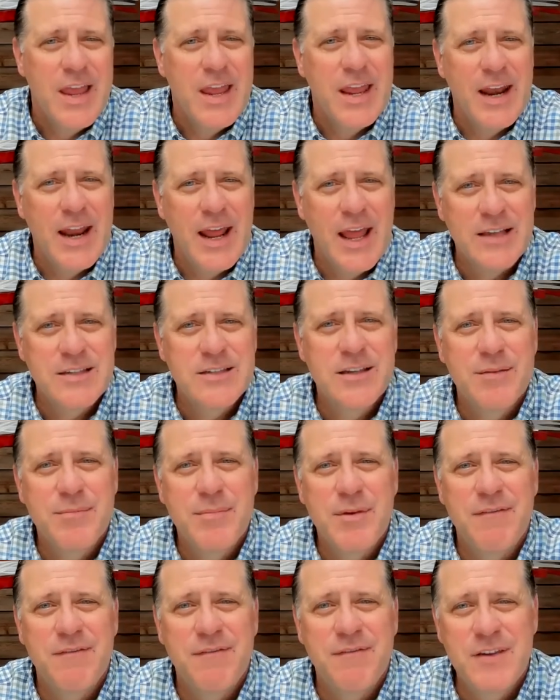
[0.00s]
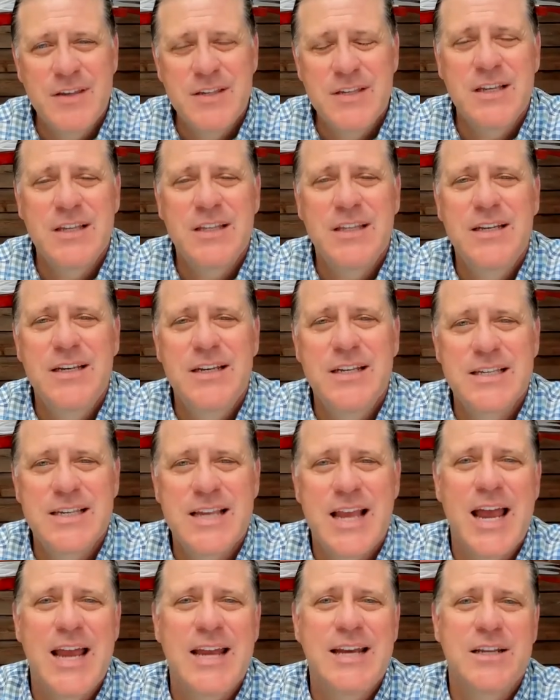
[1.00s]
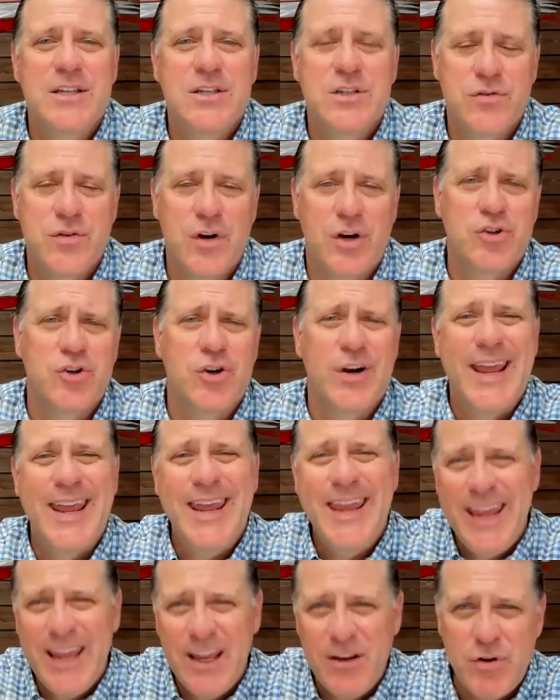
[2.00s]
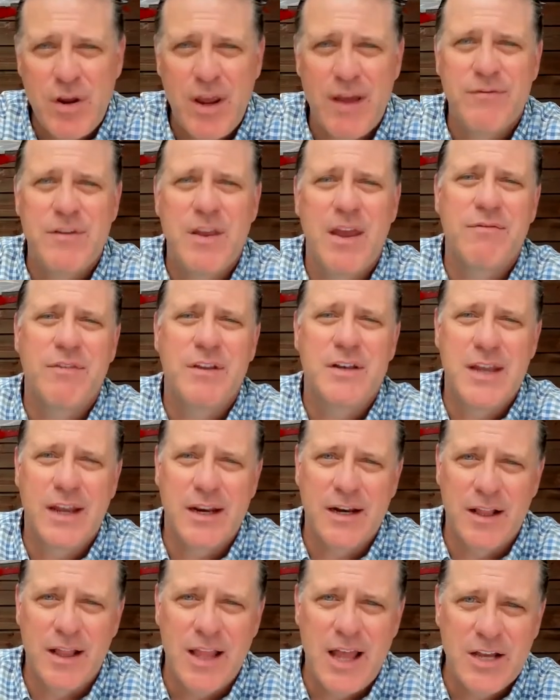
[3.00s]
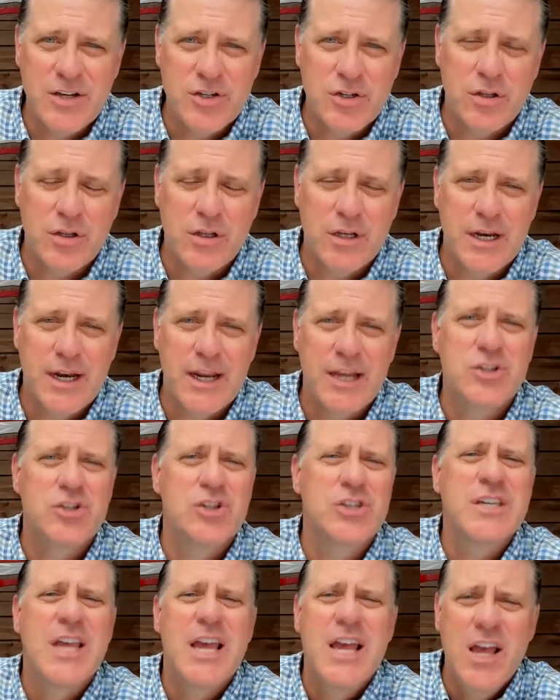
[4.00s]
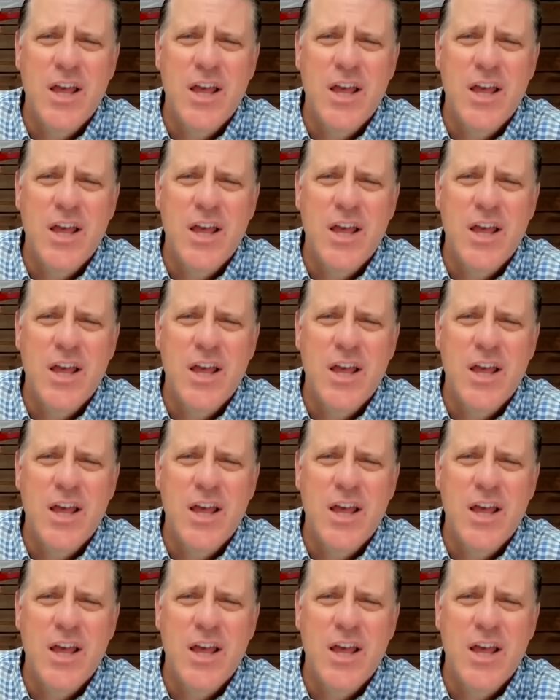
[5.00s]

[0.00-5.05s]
It has to be physically designed and structured, and you have to have the technological connections,